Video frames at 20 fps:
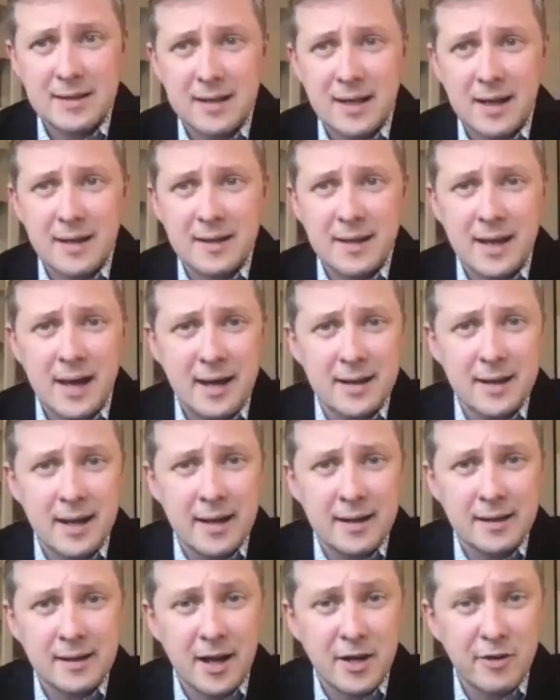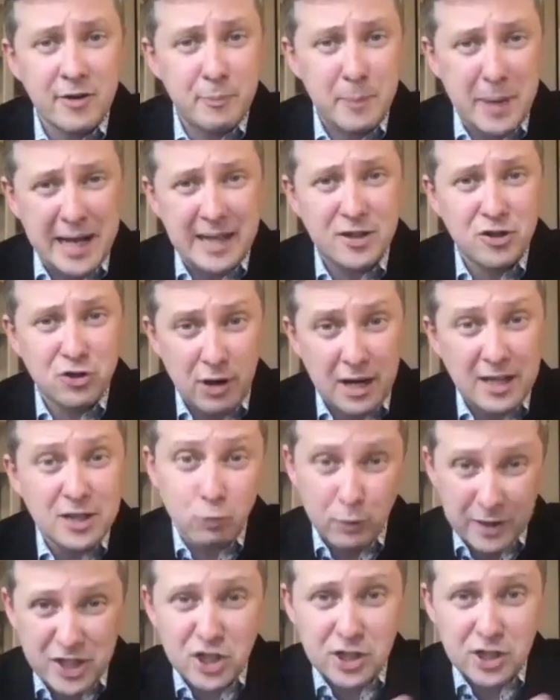kind of build
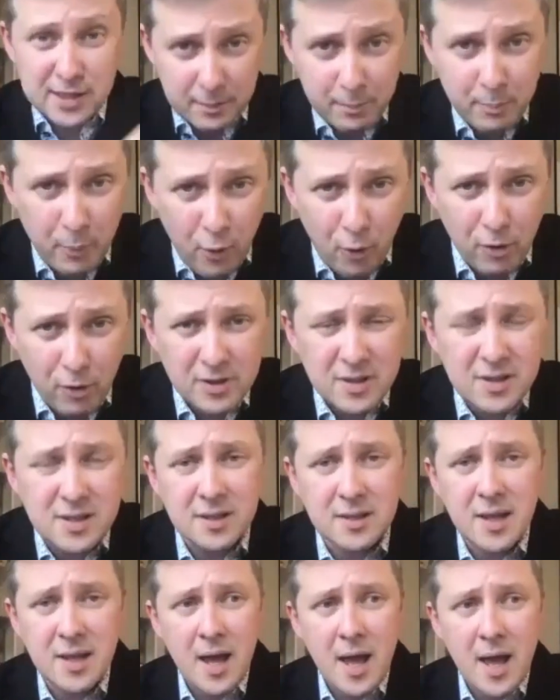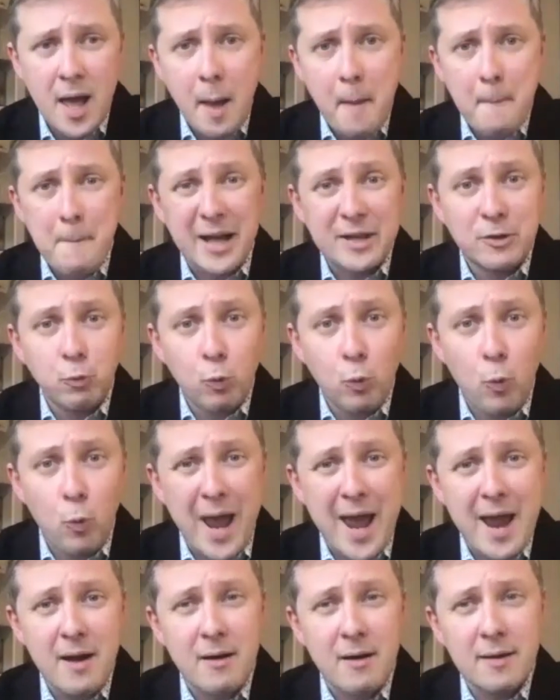trust, which is important. But yeah,
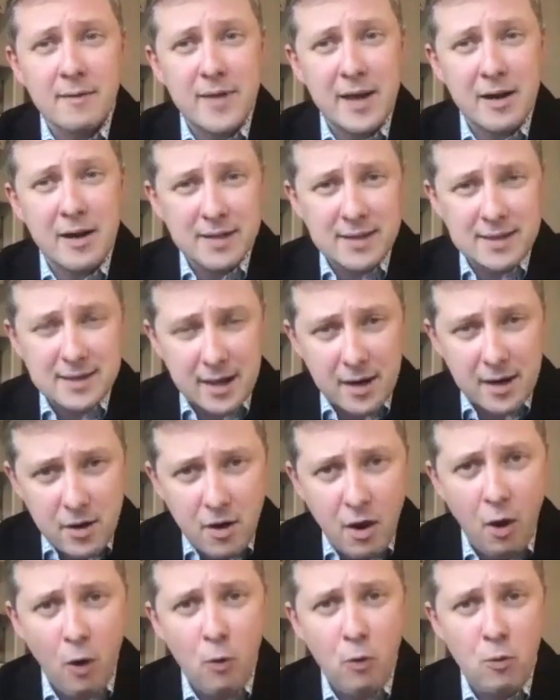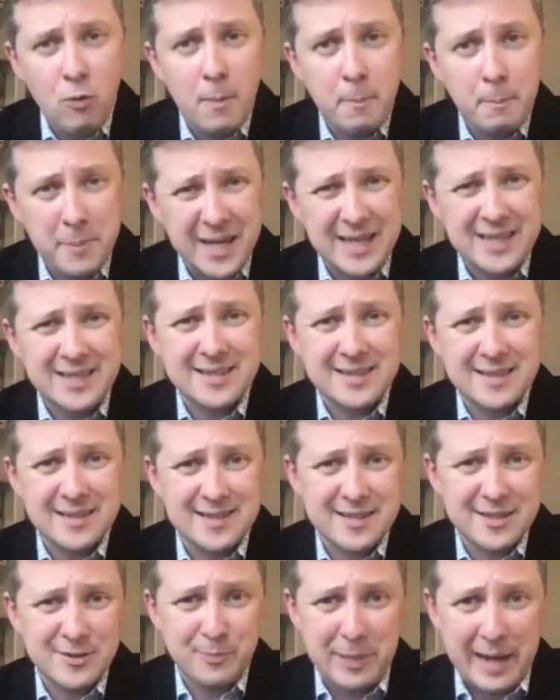where there is no
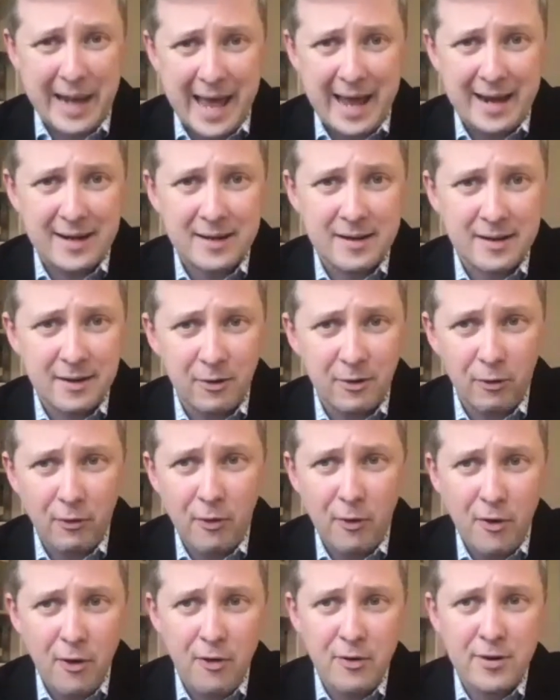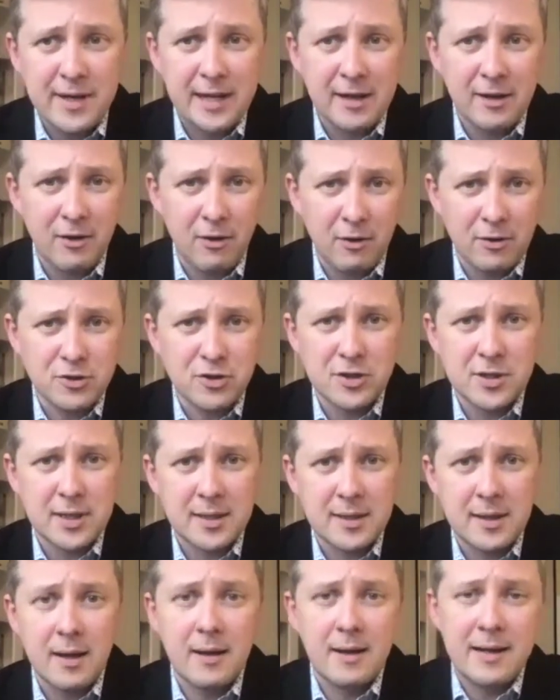business plan or earning
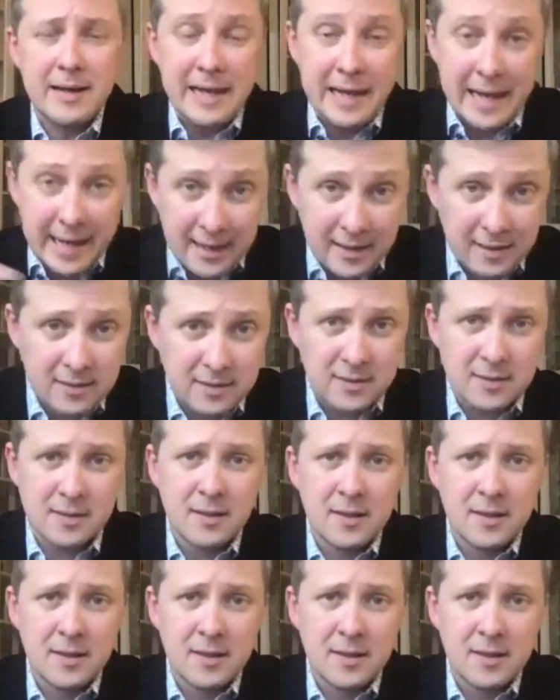logic linked